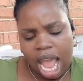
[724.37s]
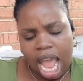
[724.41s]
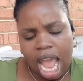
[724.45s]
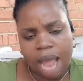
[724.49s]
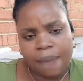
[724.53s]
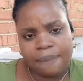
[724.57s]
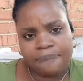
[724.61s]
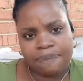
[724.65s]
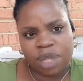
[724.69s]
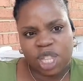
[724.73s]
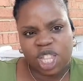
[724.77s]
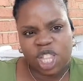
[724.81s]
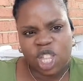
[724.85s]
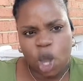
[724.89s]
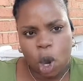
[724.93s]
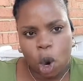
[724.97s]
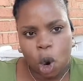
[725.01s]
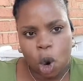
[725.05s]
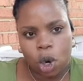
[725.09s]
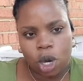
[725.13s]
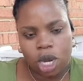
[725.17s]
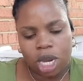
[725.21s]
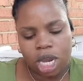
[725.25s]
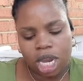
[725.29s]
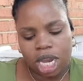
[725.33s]
I'm
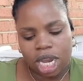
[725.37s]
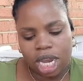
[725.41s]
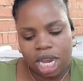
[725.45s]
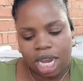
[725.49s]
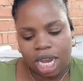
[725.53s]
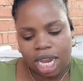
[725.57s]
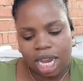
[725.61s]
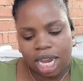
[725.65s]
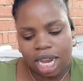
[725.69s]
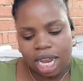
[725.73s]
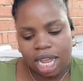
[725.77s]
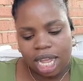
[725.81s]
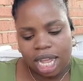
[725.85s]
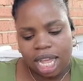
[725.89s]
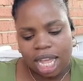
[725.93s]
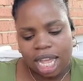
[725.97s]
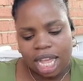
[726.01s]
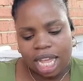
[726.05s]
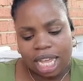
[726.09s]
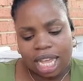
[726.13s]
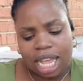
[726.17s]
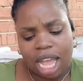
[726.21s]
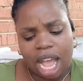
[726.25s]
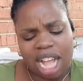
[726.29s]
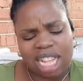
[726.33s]
done.
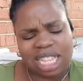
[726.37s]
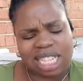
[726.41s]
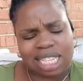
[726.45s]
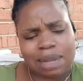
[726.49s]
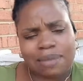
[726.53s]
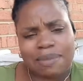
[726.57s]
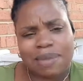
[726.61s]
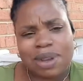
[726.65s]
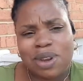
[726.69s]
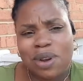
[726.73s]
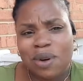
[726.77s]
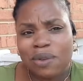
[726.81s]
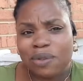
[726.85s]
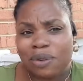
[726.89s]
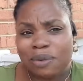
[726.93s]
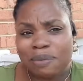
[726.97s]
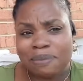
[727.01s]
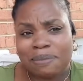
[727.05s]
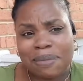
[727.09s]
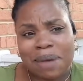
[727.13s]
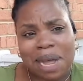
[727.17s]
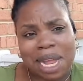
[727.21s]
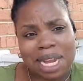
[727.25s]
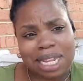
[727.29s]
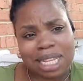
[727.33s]
Got some enough of
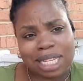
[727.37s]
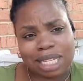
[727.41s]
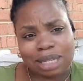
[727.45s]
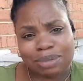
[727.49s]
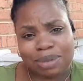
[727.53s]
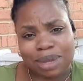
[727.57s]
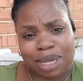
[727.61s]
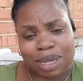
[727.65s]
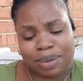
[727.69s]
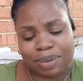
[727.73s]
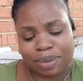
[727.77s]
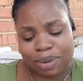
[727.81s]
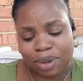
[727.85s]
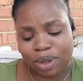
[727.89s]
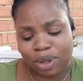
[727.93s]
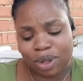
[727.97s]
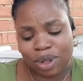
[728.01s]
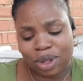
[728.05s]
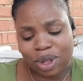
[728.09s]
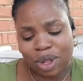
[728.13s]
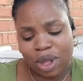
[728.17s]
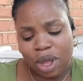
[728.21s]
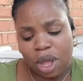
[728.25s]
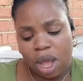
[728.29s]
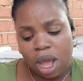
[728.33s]
malice,
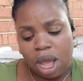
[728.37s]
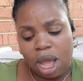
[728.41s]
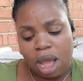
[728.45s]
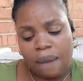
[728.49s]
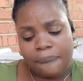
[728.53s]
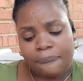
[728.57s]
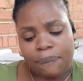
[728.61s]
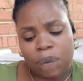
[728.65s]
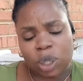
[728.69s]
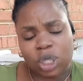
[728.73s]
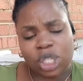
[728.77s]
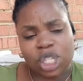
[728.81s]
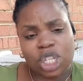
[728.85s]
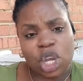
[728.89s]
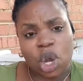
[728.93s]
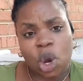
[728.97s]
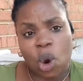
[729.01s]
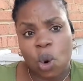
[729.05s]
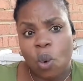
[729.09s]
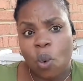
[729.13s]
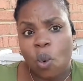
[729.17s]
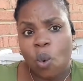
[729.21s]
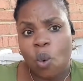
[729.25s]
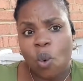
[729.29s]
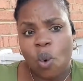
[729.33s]
people. But
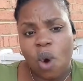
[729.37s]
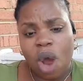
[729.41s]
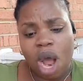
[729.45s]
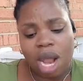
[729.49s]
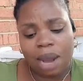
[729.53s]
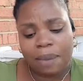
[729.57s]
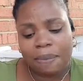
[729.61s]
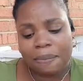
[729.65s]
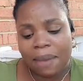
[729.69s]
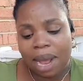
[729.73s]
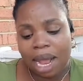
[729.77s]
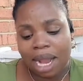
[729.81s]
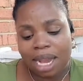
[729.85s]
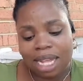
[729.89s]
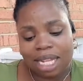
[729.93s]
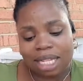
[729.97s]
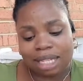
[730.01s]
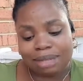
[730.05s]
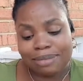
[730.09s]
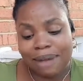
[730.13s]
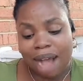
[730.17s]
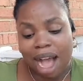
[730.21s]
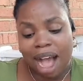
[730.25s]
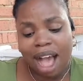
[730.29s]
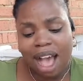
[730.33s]
you're one
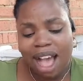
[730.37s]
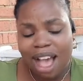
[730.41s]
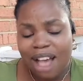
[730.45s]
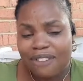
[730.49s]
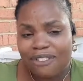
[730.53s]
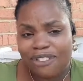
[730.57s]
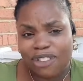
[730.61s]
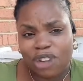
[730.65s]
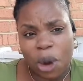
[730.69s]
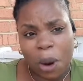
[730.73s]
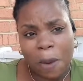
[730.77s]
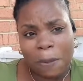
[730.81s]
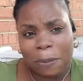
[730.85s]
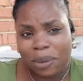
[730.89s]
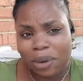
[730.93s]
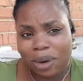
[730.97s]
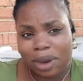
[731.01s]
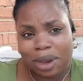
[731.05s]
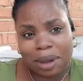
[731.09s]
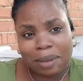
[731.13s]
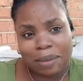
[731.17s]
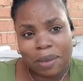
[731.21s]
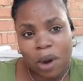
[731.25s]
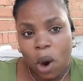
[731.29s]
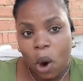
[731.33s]
malice I forgot
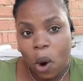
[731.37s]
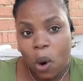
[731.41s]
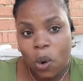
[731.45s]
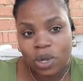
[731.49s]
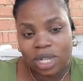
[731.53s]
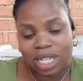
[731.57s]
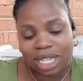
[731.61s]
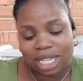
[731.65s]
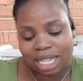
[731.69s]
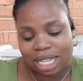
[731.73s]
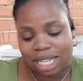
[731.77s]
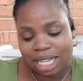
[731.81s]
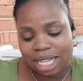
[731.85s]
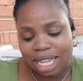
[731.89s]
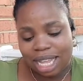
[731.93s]
pray about.